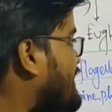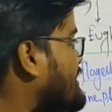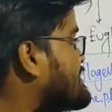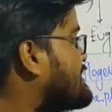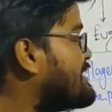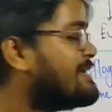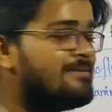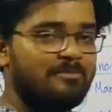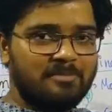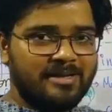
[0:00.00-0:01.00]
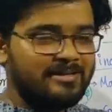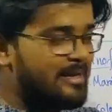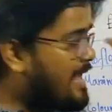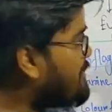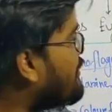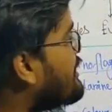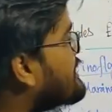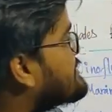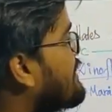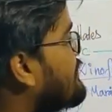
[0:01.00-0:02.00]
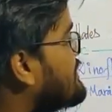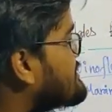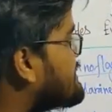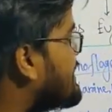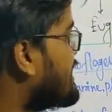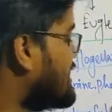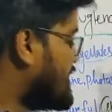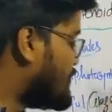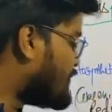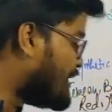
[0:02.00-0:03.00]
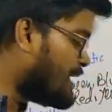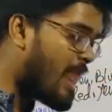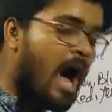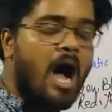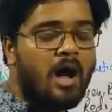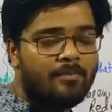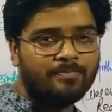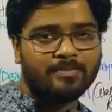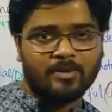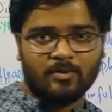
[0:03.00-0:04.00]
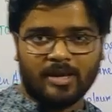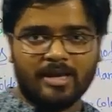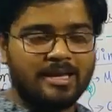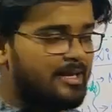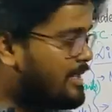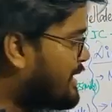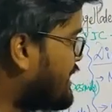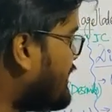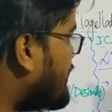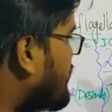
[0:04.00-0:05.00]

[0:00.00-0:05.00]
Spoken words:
easy. In the name only example is there, euglena. Okay, in